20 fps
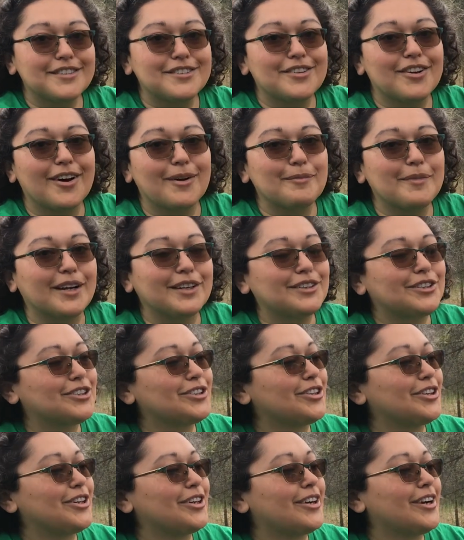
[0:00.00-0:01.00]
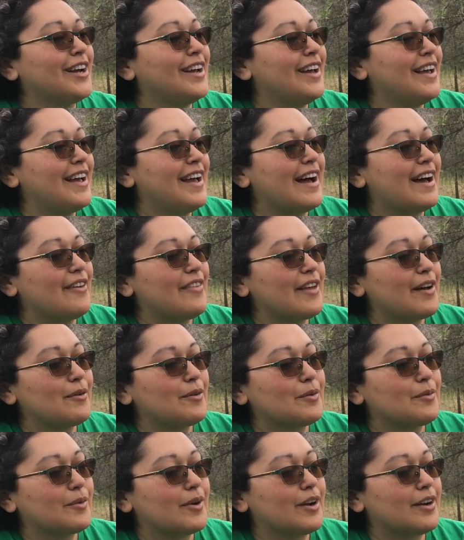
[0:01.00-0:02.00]
so I'm not sure how that
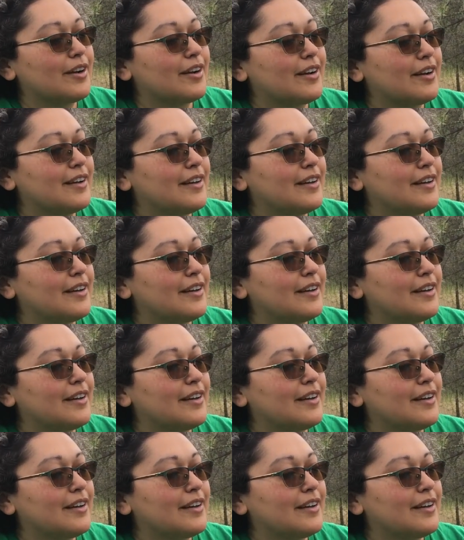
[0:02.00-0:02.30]
would work.